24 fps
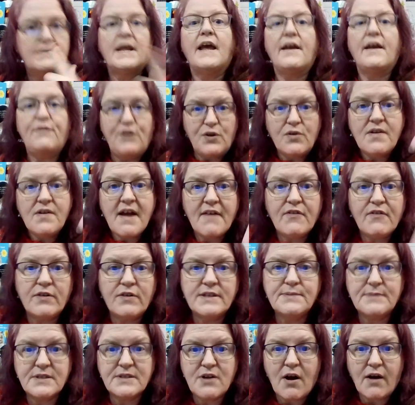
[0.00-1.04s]
if you don't have a
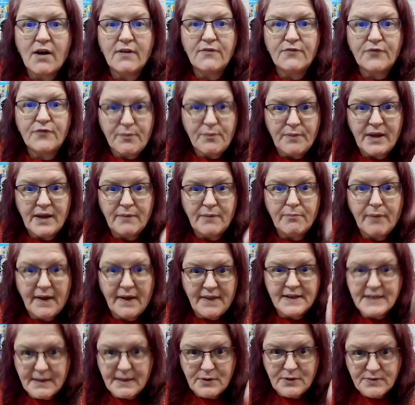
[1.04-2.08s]
Christmas card from me by
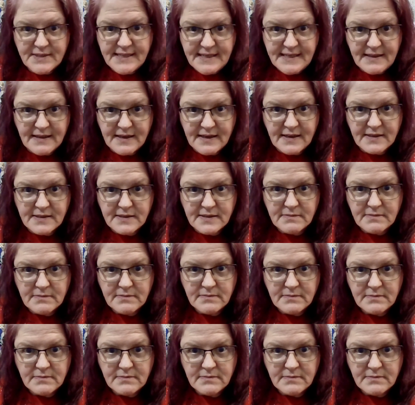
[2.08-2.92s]
the time you see this,